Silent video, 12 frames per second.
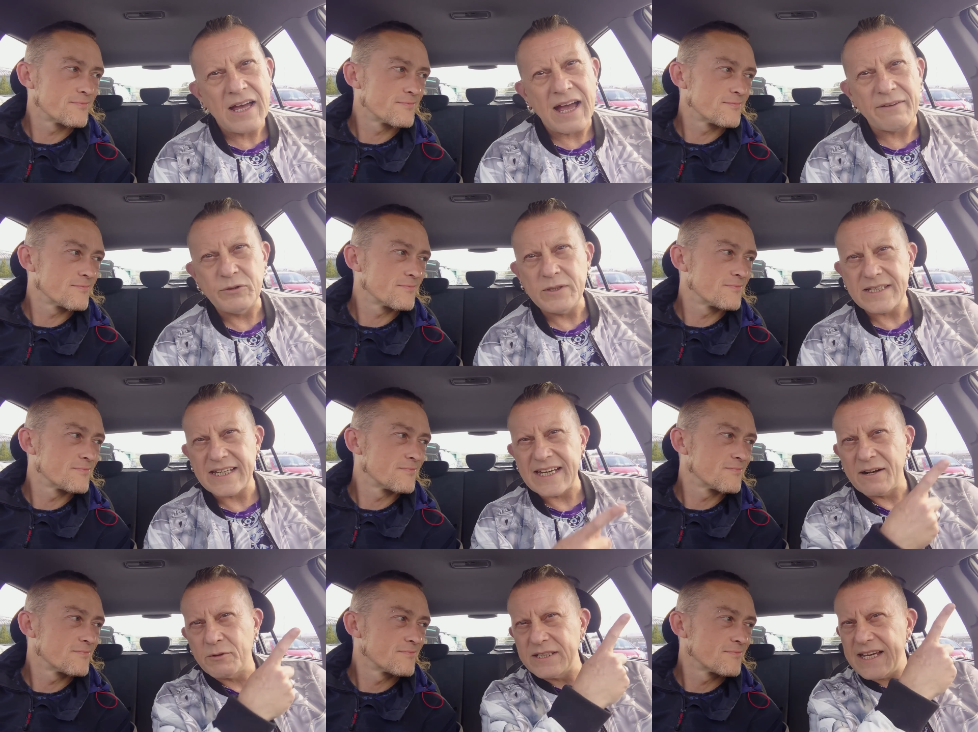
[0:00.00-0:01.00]
Speaker 1: Have you
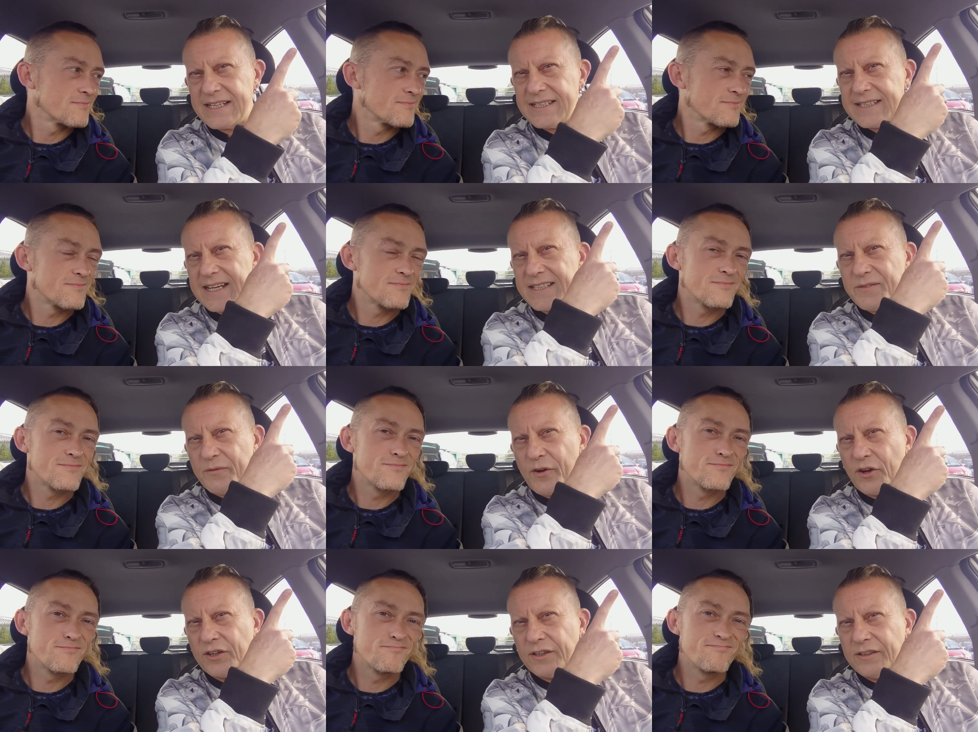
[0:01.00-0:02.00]
seen our taste test
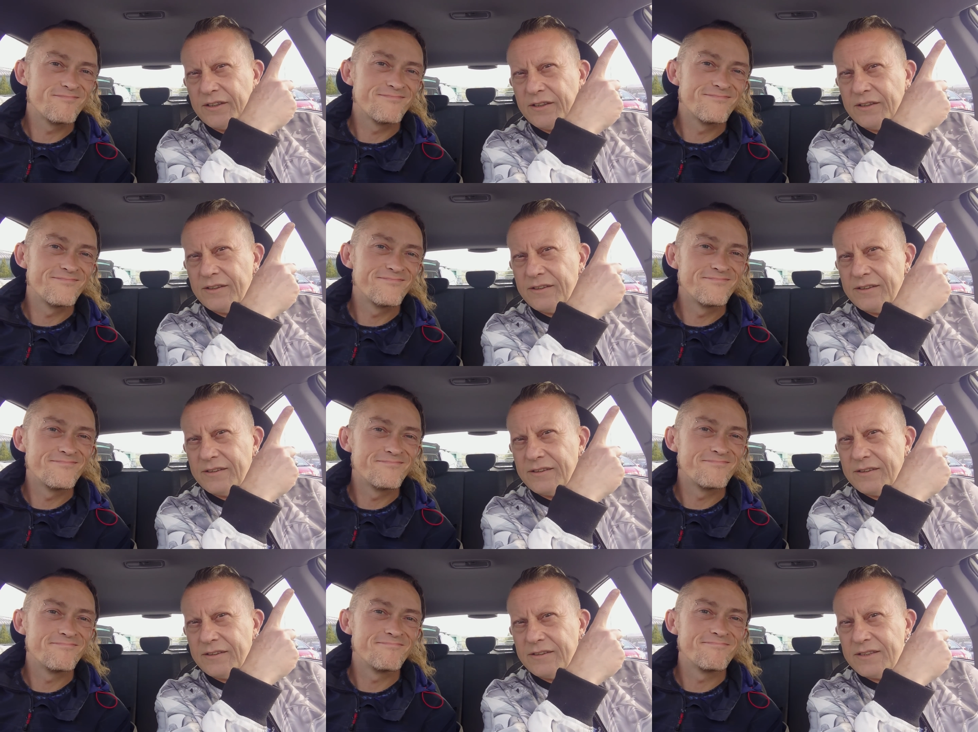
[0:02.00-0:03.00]
vlog?
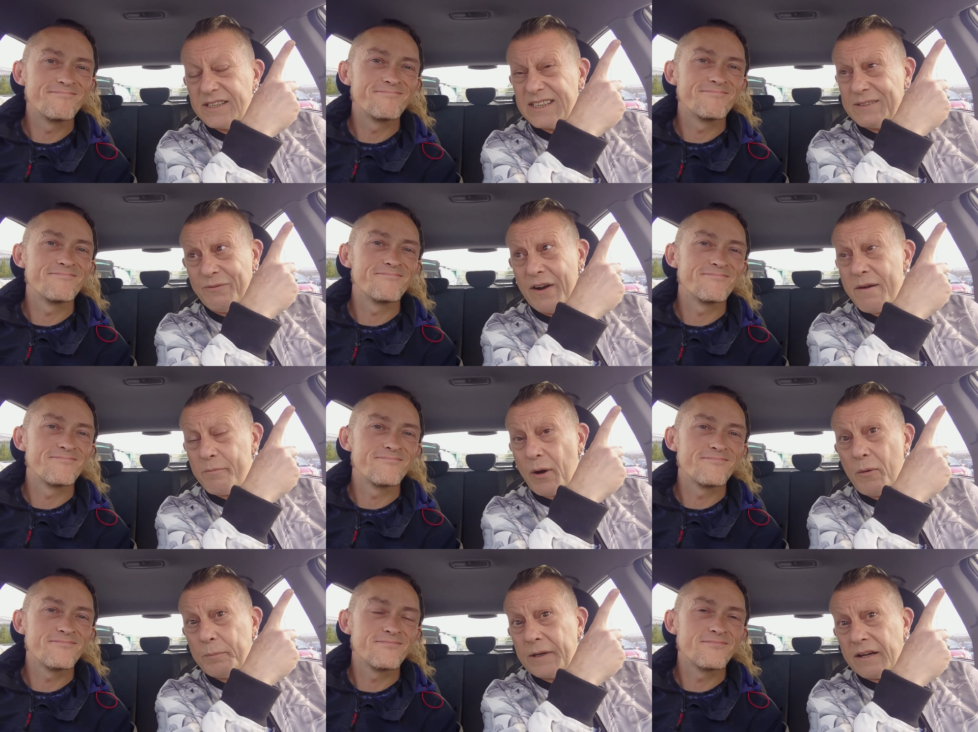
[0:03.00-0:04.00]
It's very
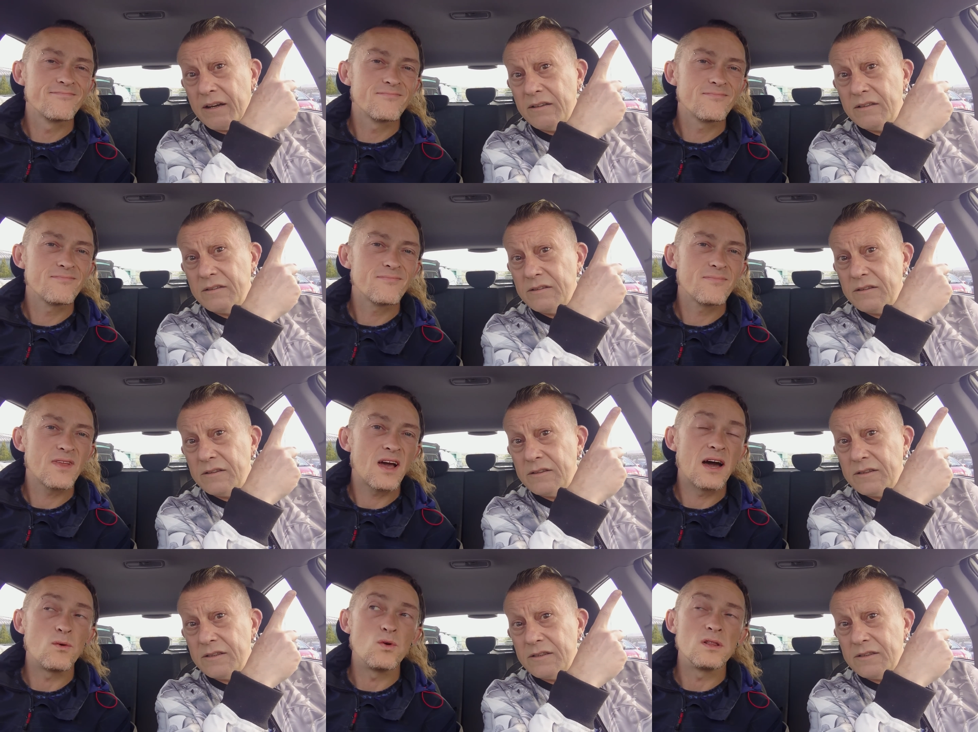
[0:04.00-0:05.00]
popular.
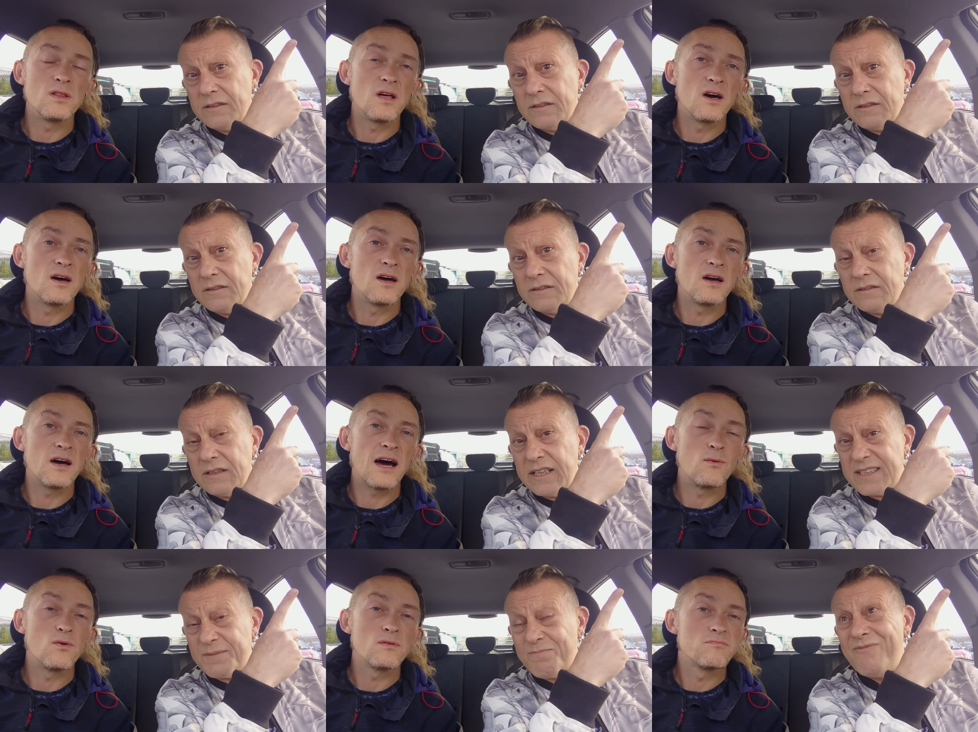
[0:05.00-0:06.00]
Speaker 2: I will. Uh,
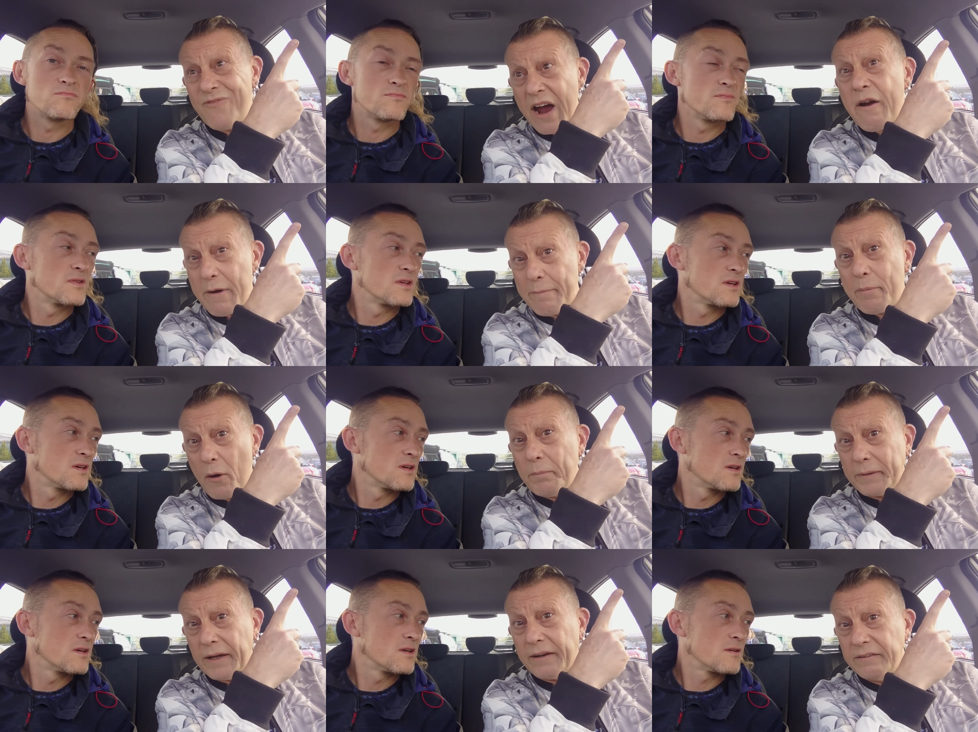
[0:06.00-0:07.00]
I will
Speaker 1: very
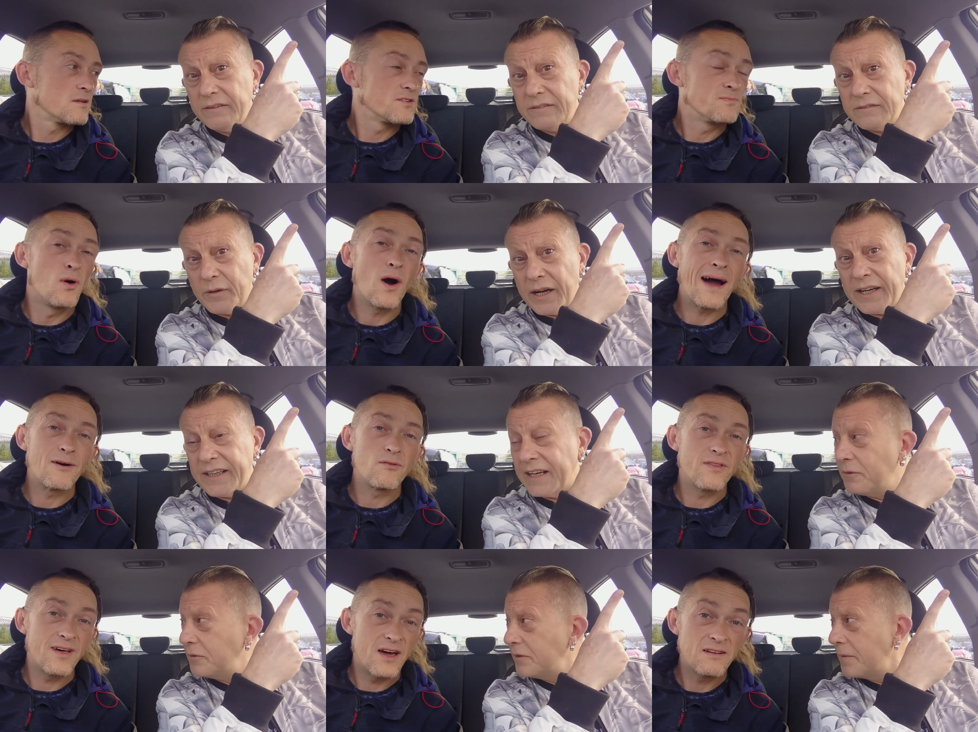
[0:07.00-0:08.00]
popular. Put right
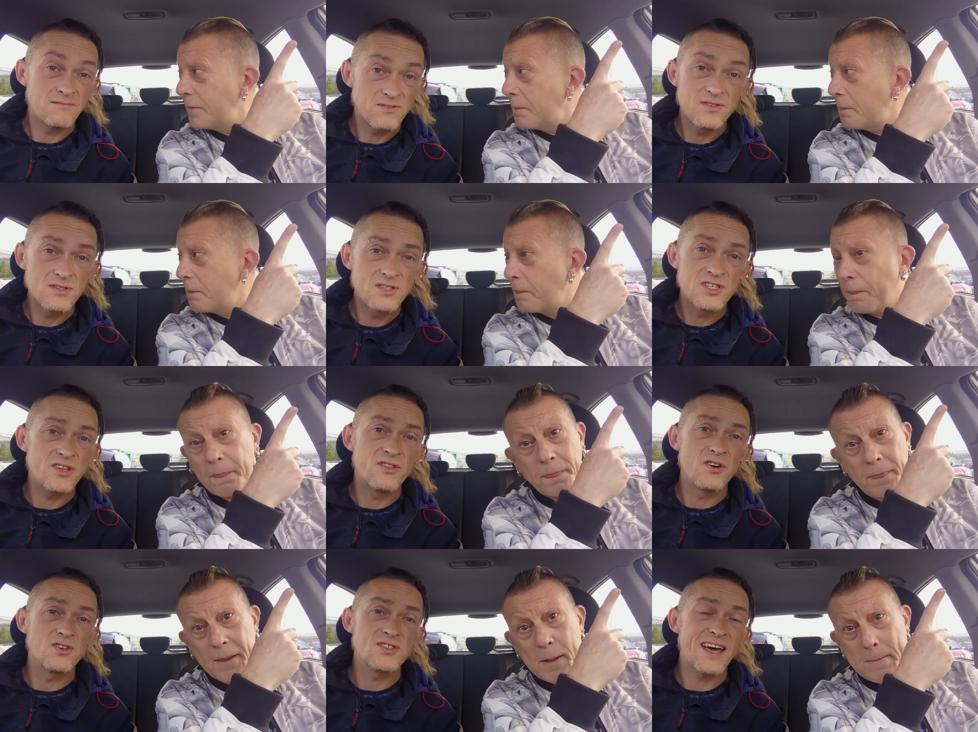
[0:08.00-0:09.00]
out
Speaker 2: now. there to
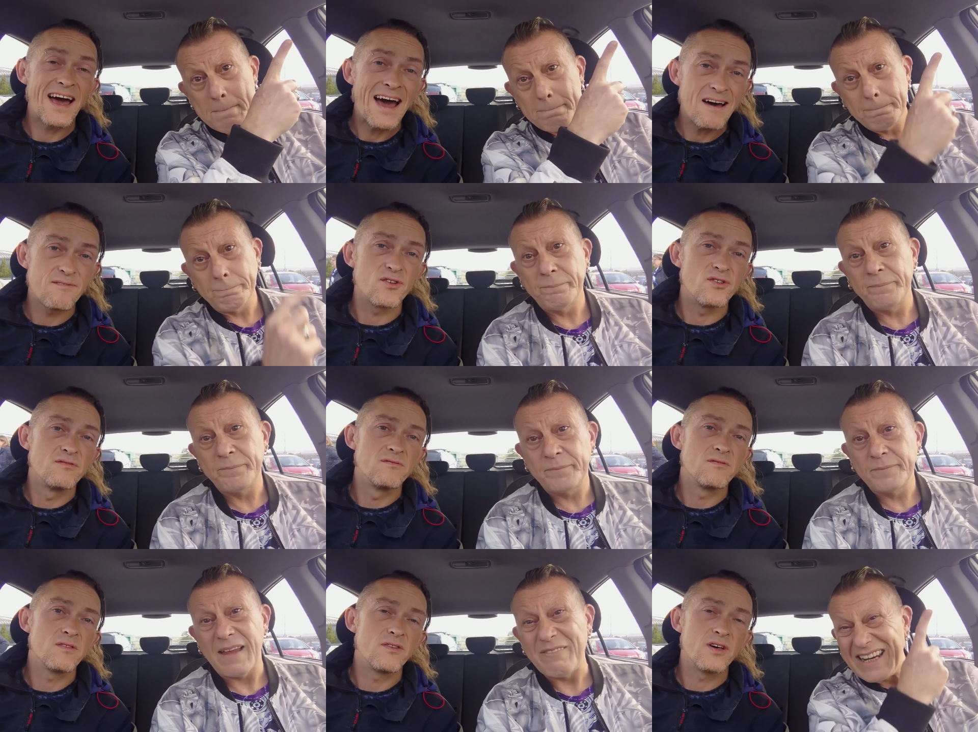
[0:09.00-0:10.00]
those that
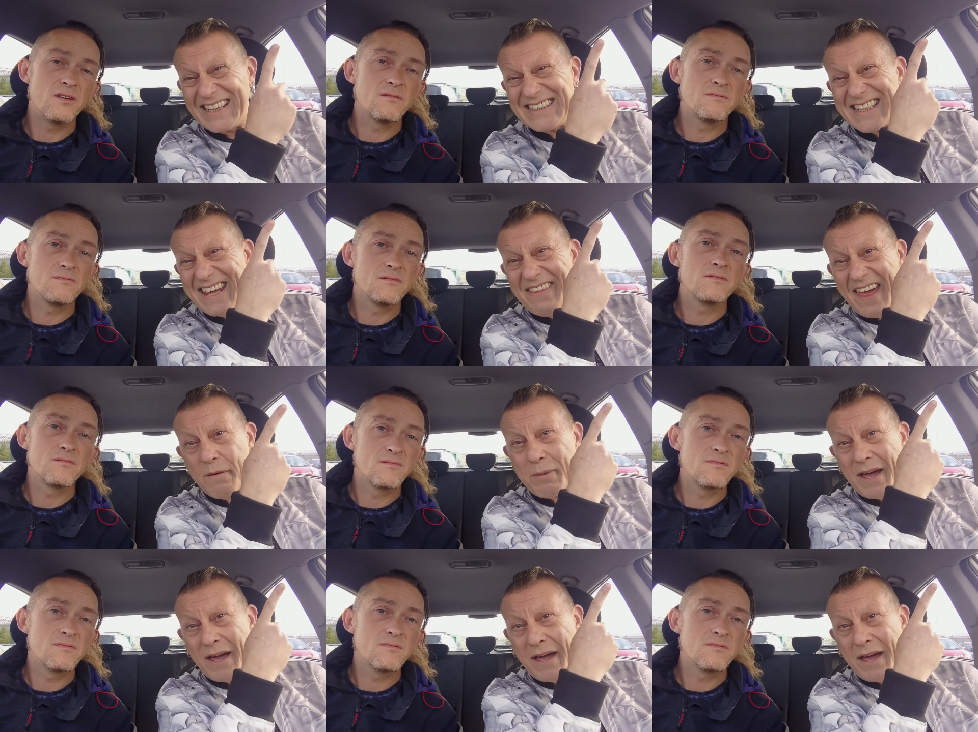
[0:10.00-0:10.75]
haven't. That, linked it there,